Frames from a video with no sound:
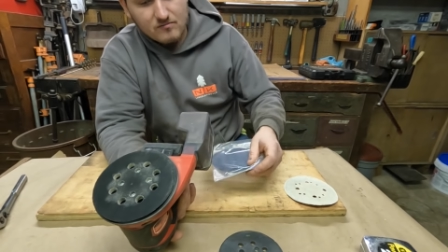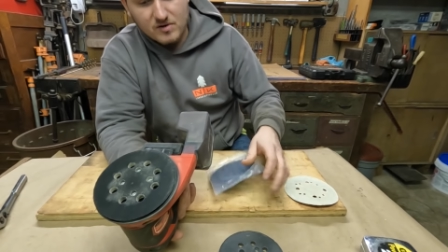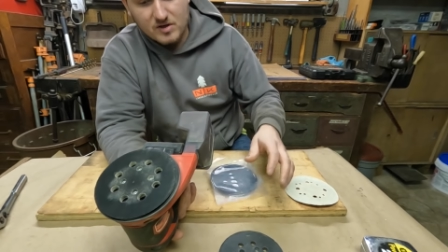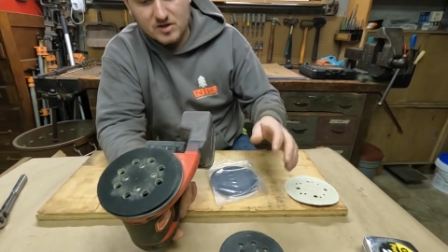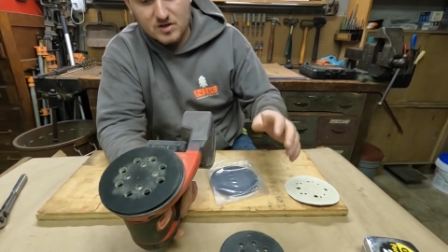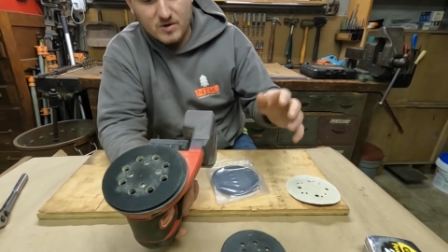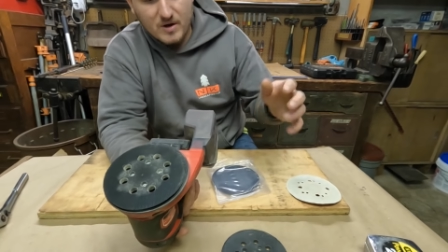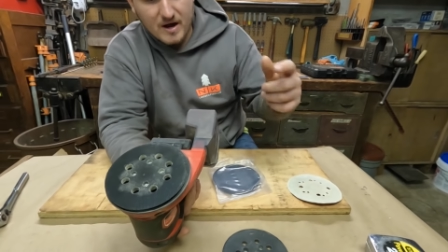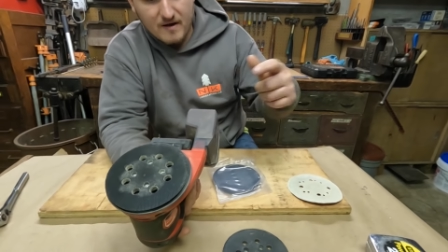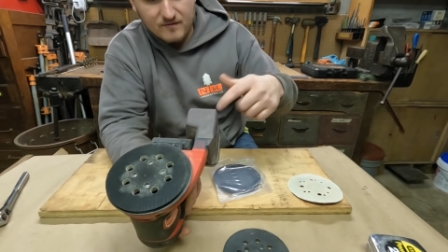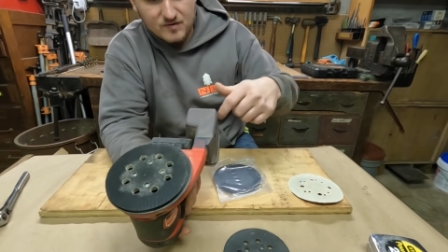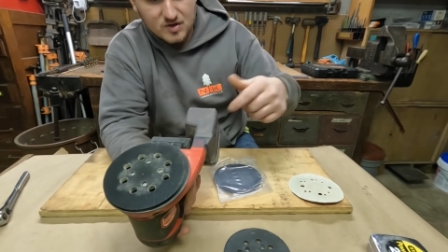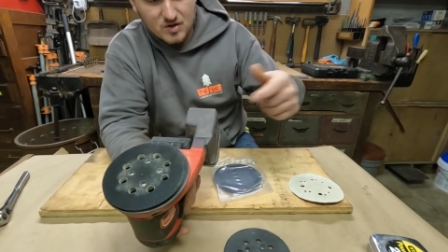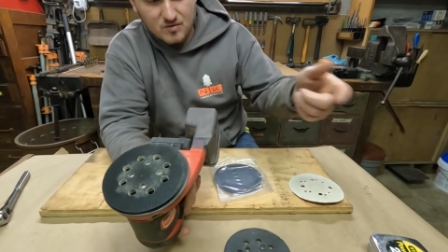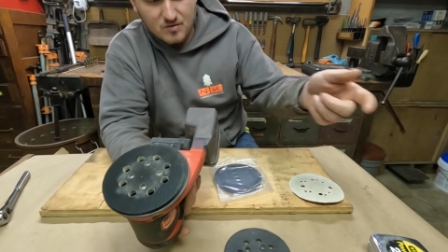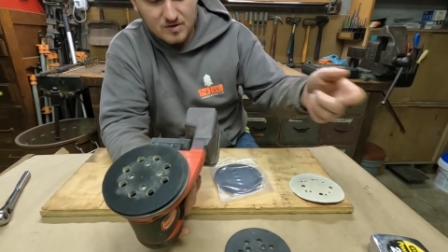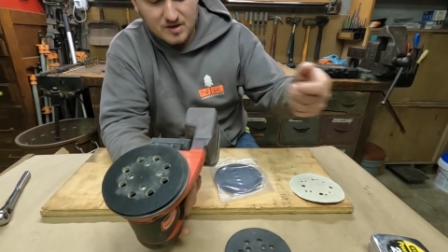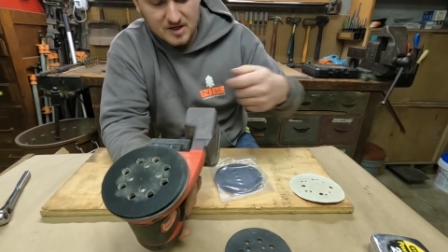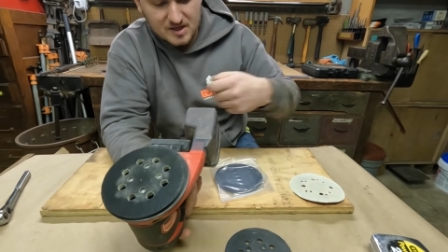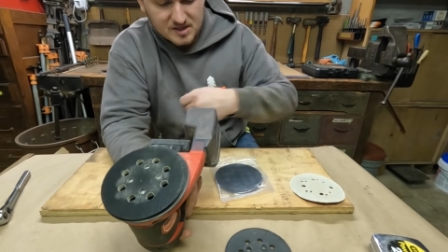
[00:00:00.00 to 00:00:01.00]
We do have
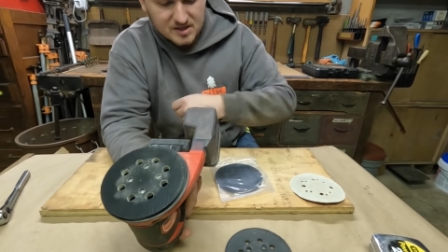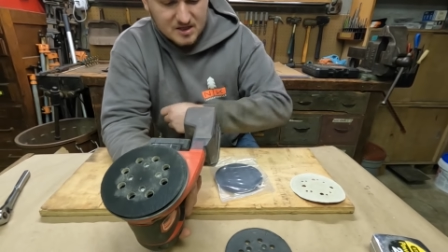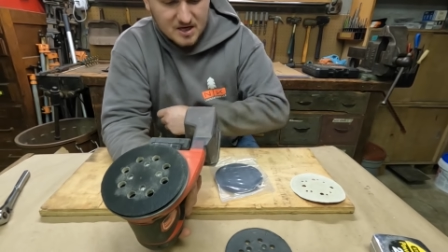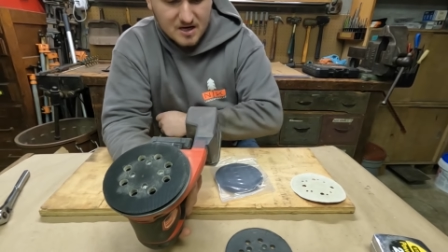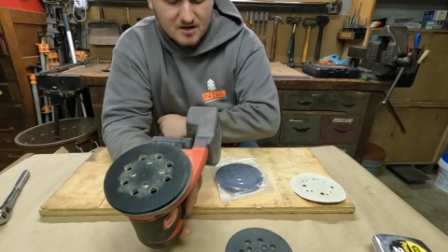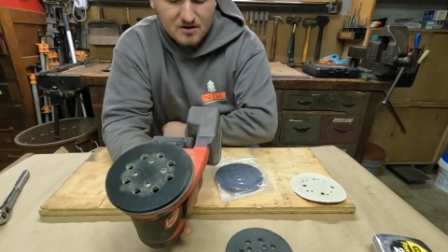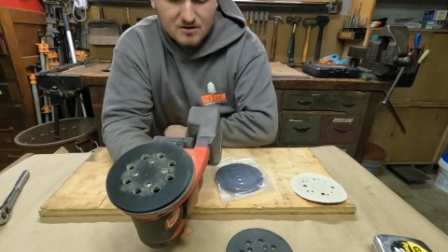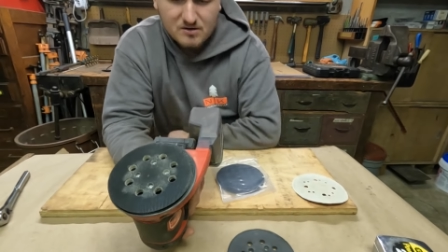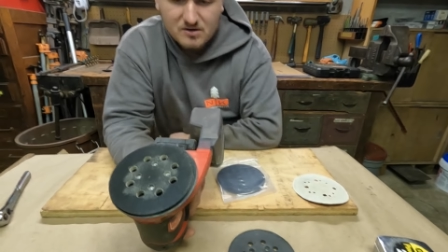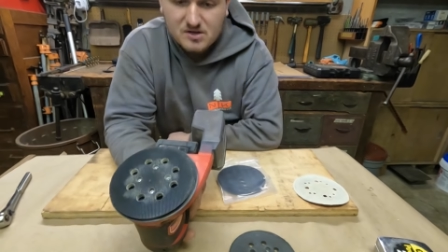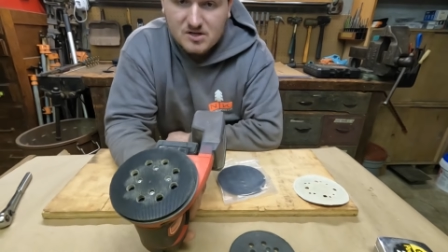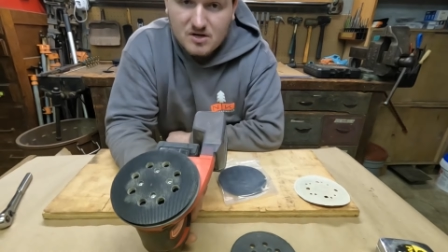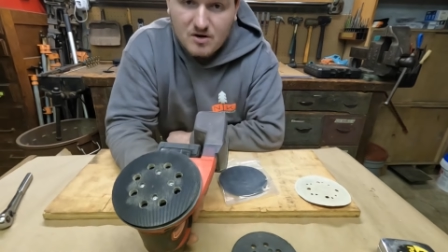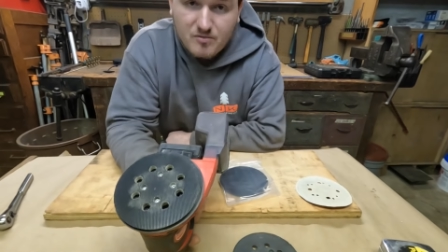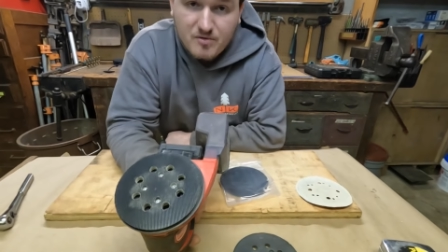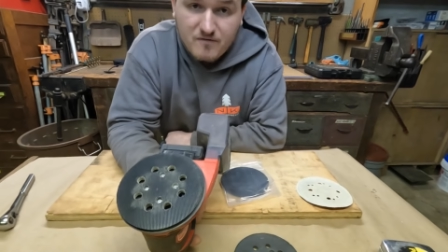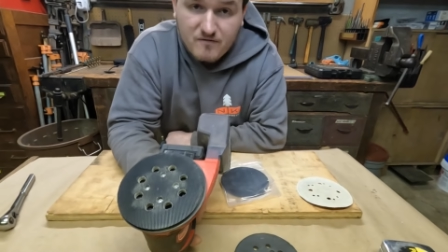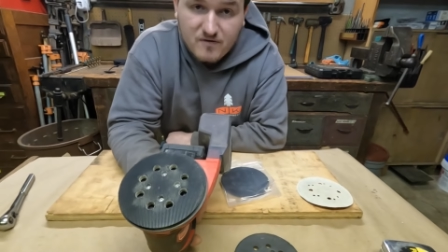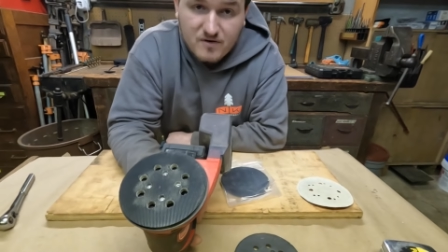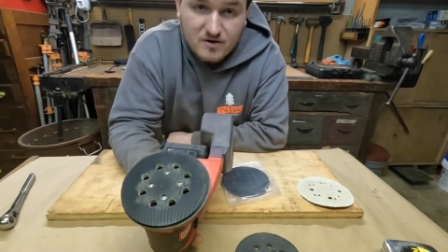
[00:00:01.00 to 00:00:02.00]
two of these sanders, so
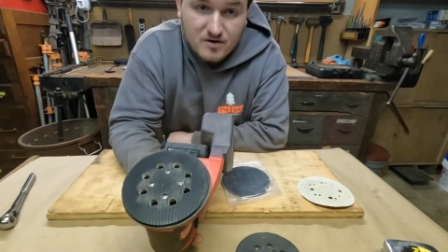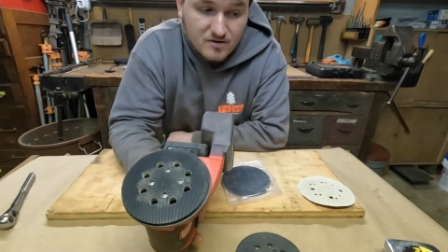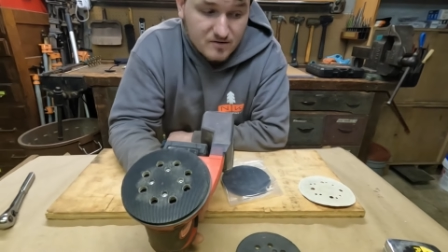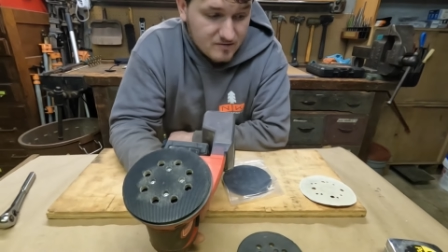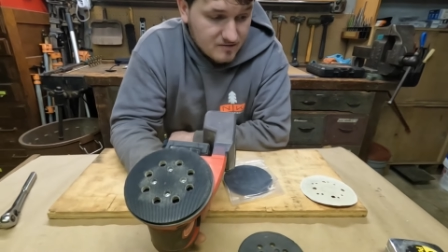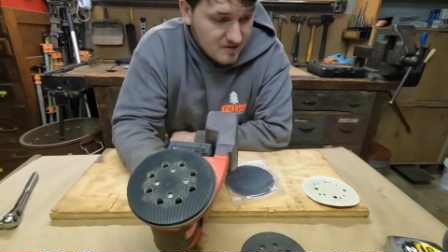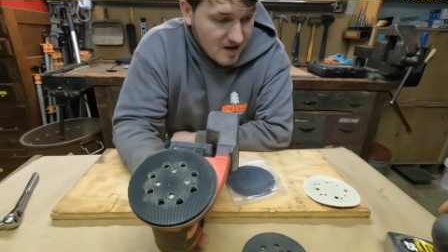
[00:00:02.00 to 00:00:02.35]
we figured